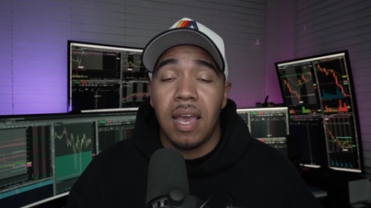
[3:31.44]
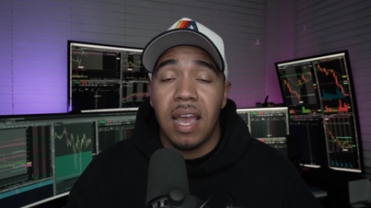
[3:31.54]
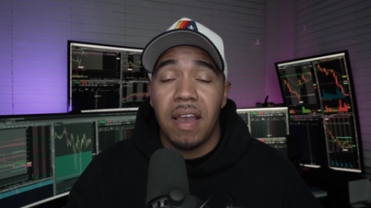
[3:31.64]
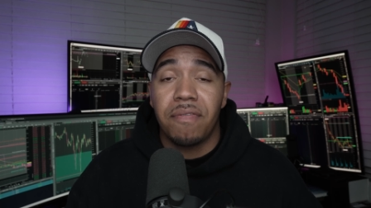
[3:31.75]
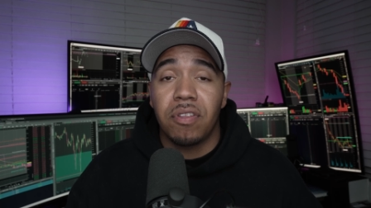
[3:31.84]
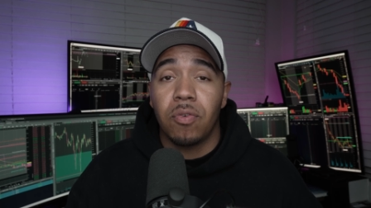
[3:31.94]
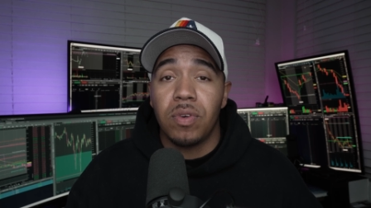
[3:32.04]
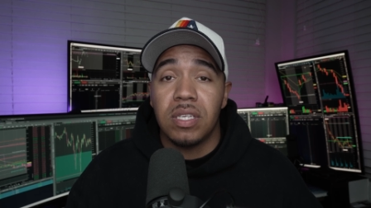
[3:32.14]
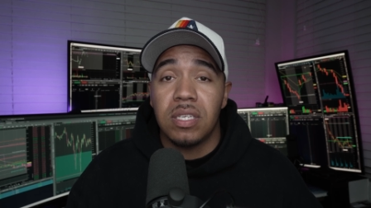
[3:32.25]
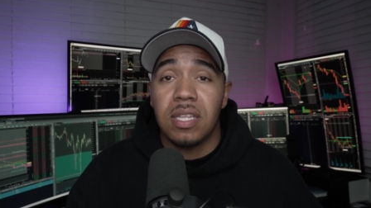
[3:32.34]
after we
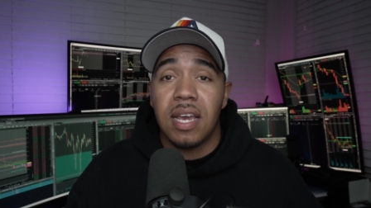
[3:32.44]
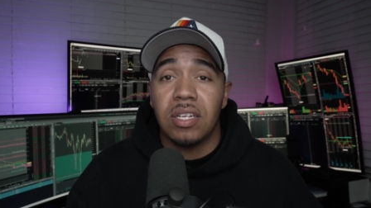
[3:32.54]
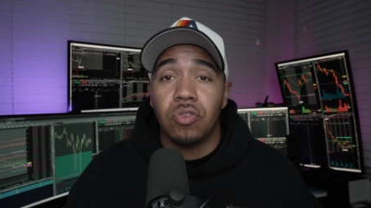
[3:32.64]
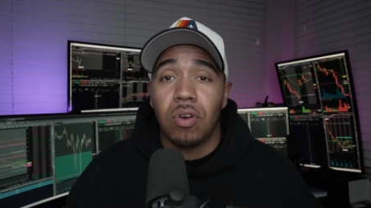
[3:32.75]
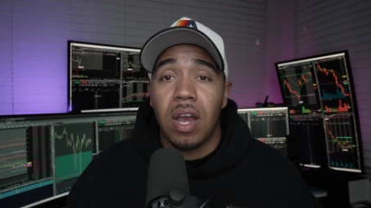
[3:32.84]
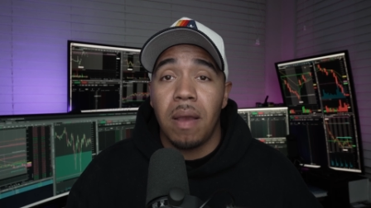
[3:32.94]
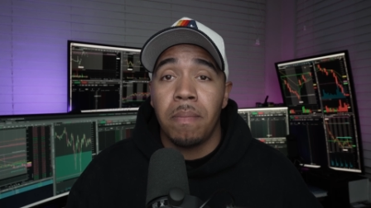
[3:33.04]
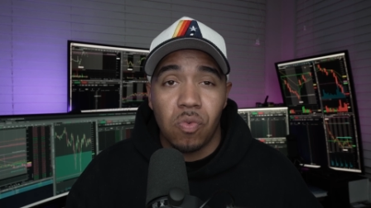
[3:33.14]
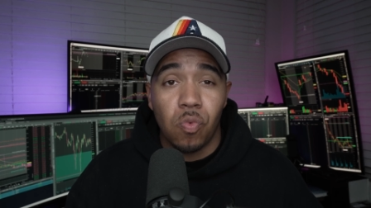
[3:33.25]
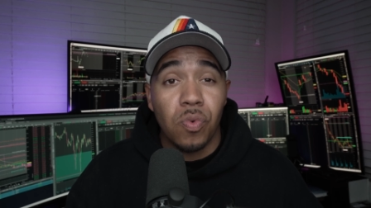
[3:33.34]
see that drop,
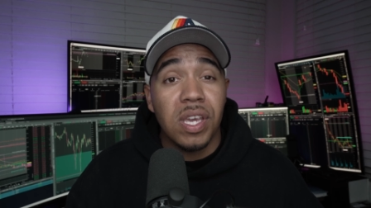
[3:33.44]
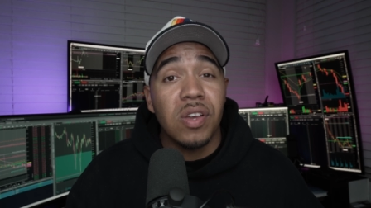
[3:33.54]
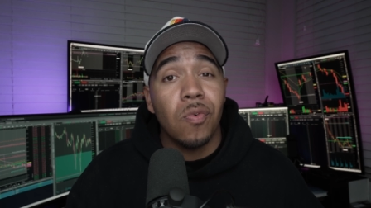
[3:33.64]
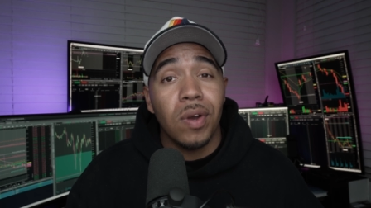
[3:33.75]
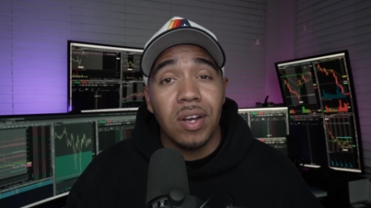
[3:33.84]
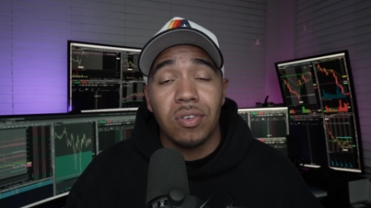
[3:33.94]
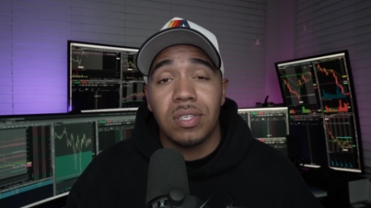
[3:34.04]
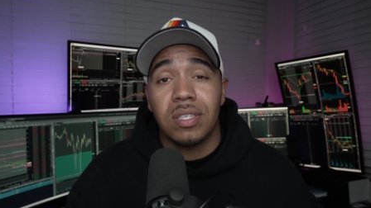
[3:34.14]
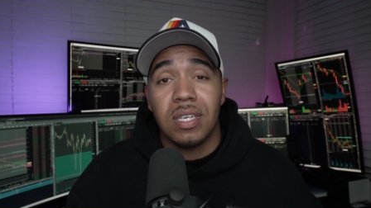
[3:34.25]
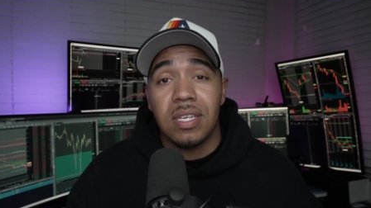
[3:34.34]
we will
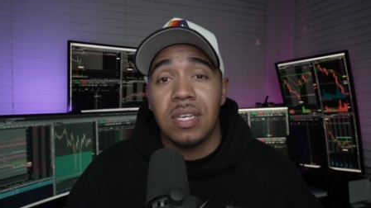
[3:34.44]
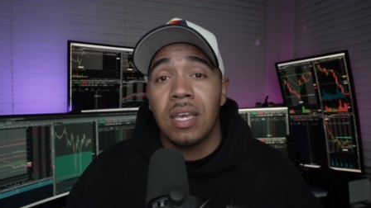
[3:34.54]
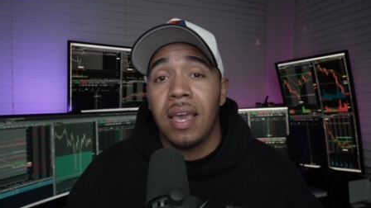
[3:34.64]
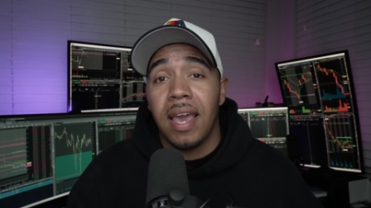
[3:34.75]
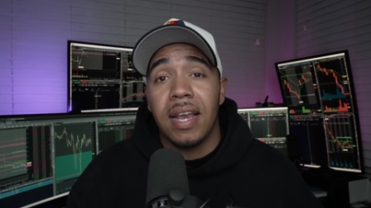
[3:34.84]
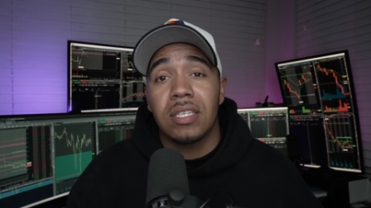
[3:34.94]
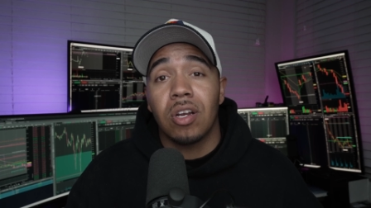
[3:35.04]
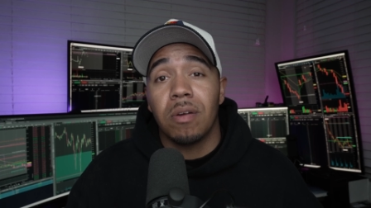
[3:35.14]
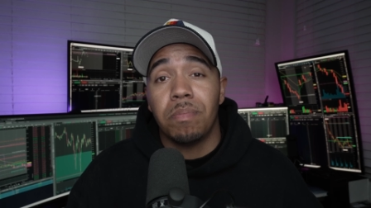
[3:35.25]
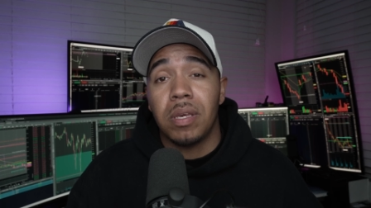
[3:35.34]
see
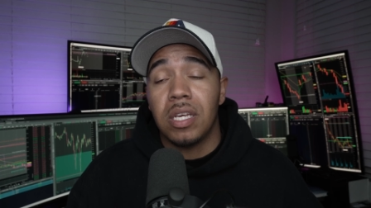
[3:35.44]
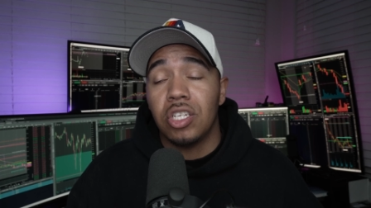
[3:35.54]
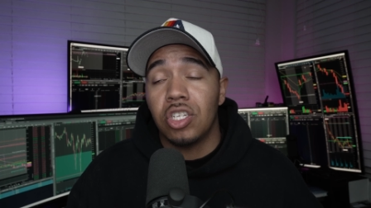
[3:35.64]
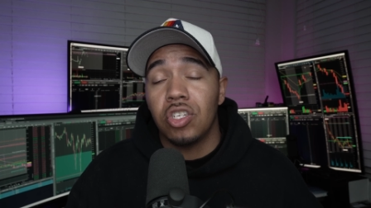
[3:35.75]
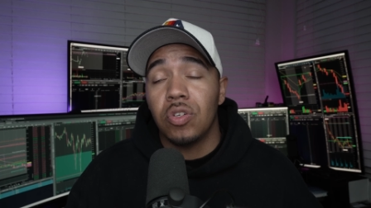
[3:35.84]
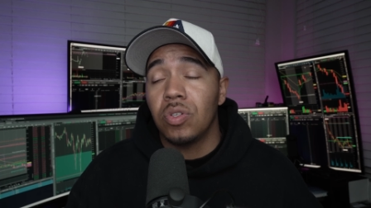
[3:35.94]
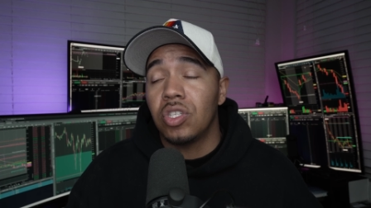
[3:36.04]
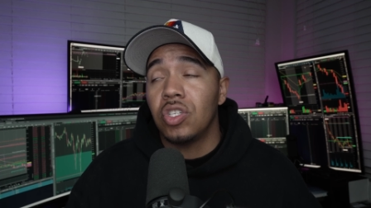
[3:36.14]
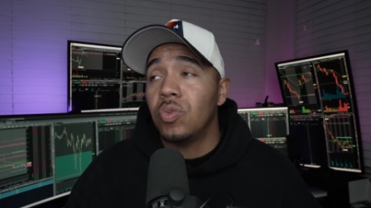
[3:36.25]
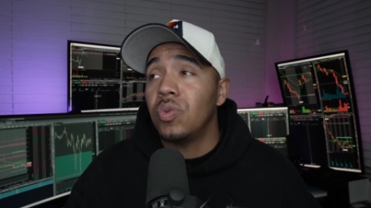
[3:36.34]
XRP shoot
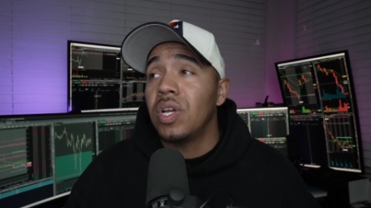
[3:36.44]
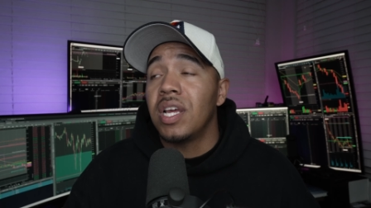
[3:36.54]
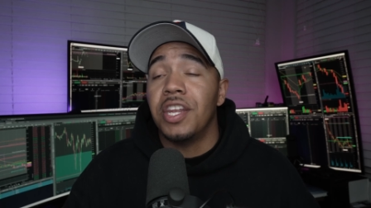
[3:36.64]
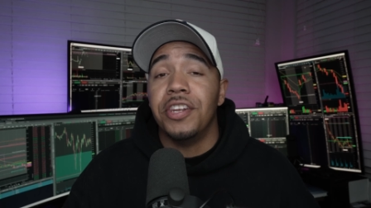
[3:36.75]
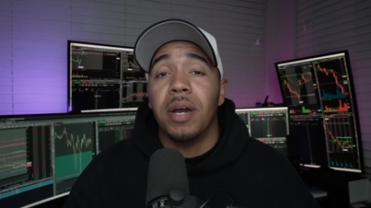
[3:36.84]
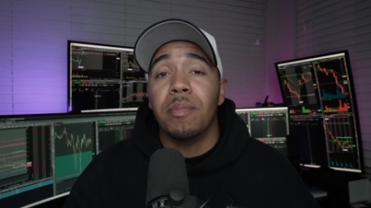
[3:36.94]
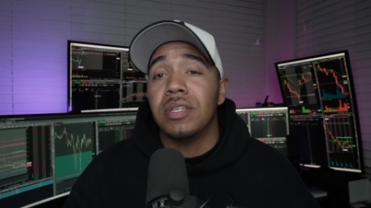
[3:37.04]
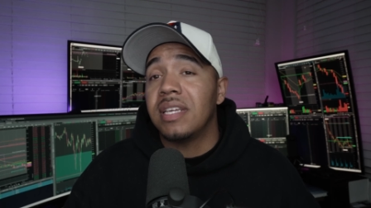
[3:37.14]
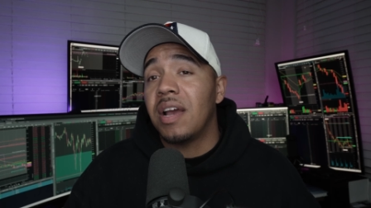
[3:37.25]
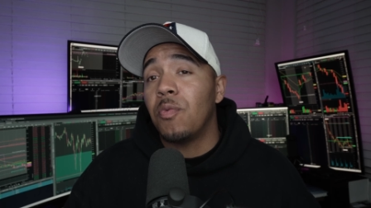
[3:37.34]
to numbers
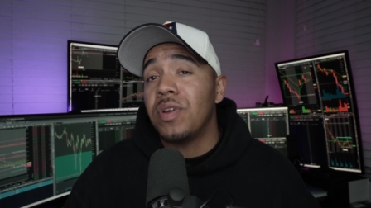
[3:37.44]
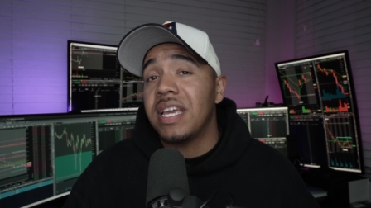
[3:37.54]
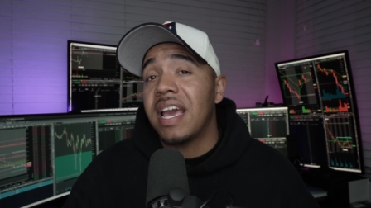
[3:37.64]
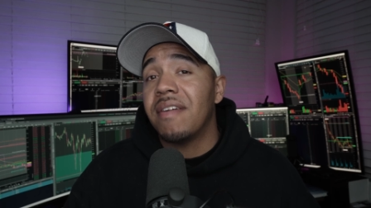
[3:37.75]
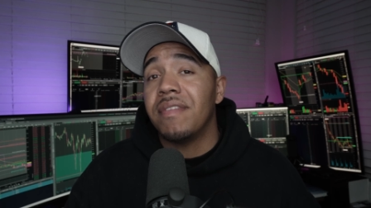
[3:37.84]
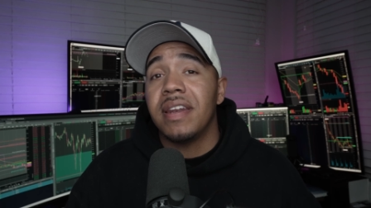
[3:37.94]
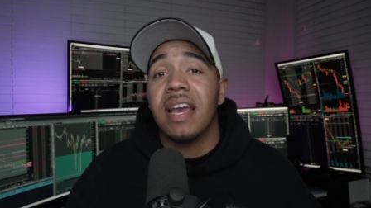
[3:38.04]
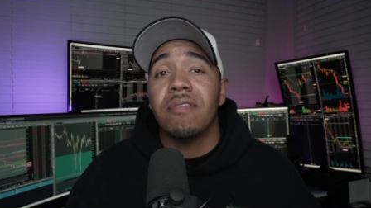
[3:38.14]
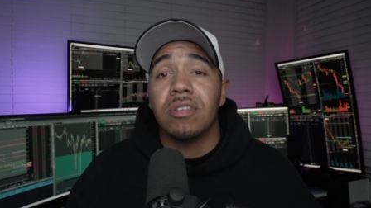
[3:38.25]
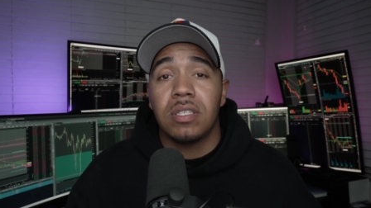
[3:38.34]
that we have
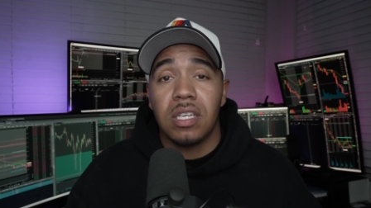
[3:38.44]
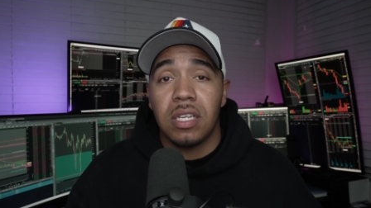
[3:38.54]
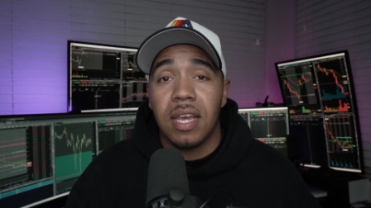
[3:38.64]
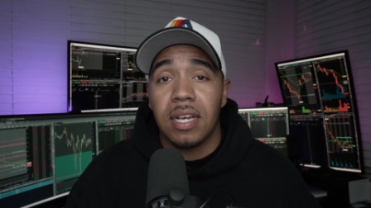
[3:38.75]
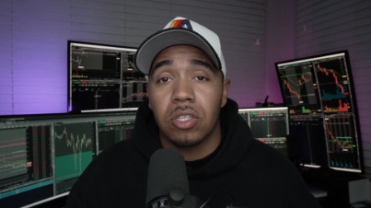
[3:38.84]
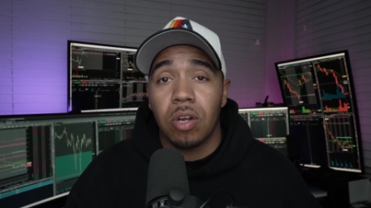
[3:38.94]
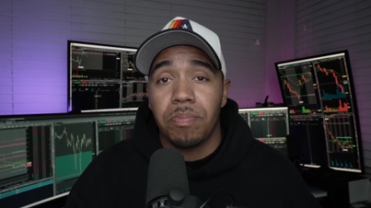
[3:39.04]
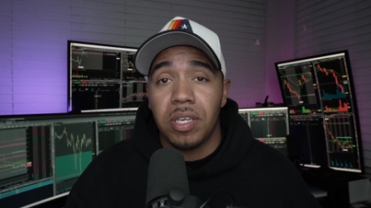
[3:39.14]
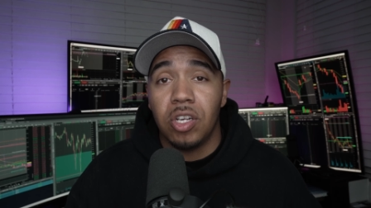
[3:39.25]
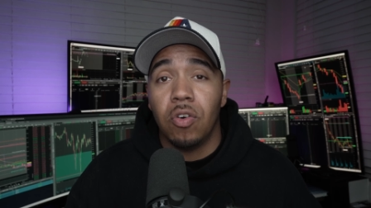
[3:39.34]
never seen
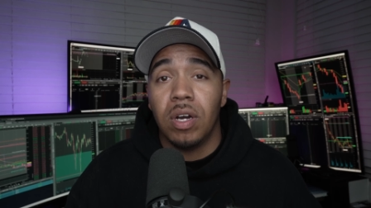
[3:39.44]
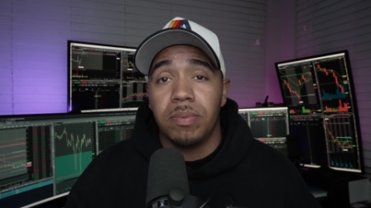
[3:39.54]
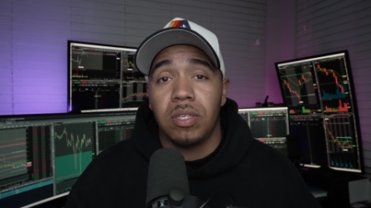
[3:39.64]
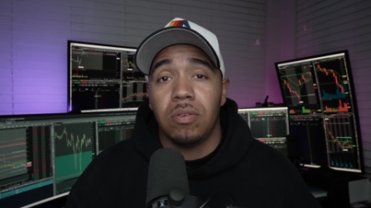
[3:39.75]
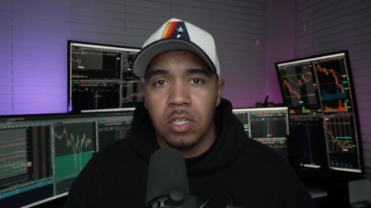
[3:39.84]
XRP go up to.